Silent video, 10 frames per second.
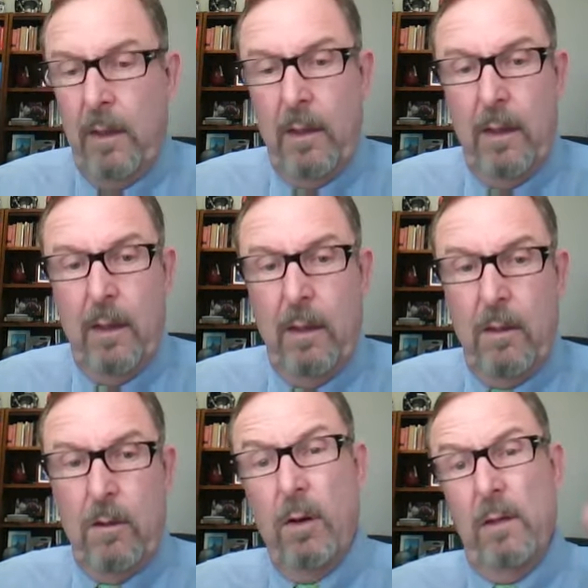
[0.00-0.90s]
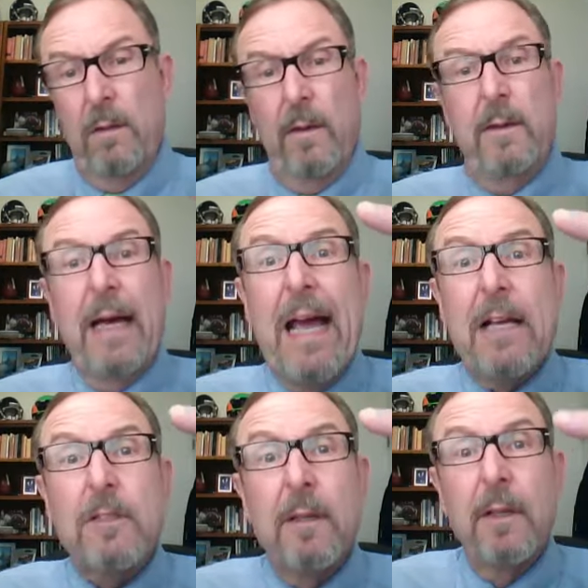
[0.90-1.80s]
according to the
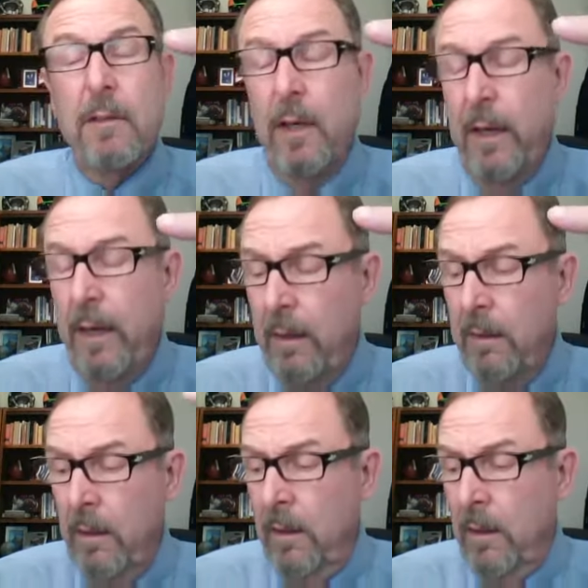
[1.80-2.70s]
task that's at hand,